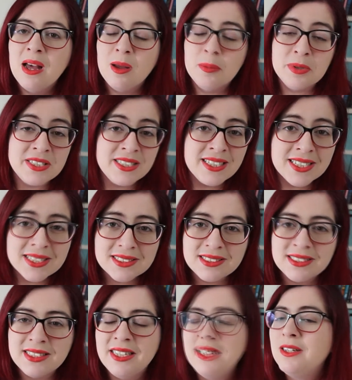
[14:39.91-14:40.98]

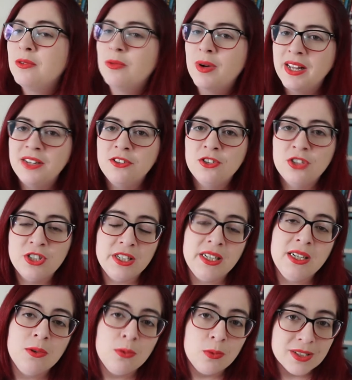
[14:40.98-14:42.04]
particularly when
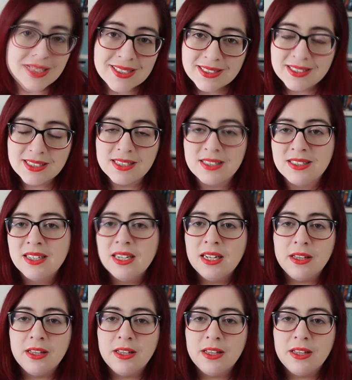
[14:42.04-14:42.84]
she witnesses